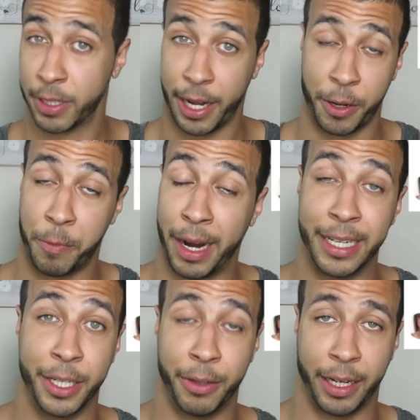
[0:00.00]
which I don't
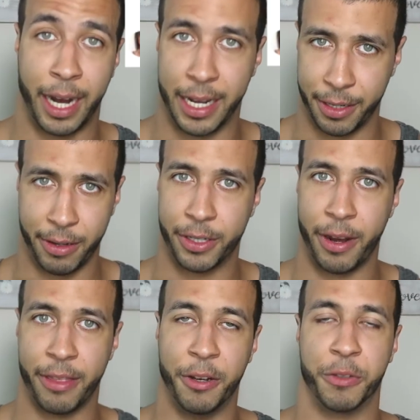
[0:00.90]
mind doing. I do
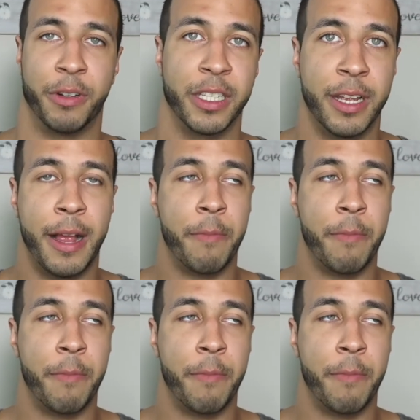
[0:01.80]
enjoy those ones.